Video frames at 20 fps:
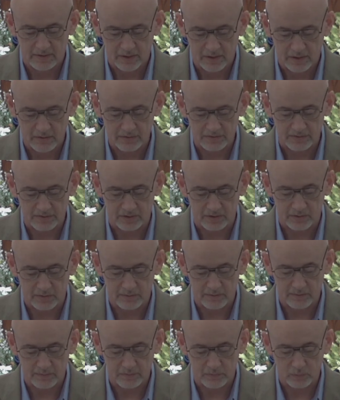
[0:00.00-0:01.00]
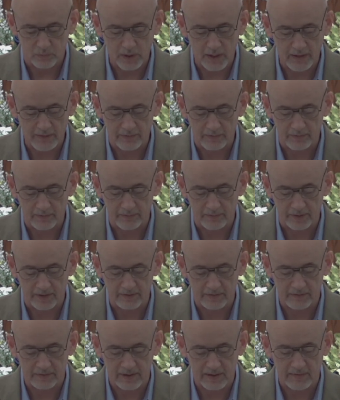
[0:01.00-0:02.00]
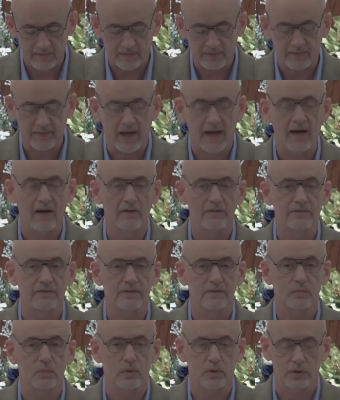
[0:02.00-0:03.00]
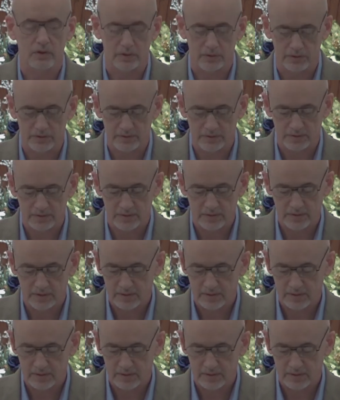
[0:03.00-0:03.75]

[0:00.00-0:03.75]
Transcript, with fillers: also, rather than 10,000 words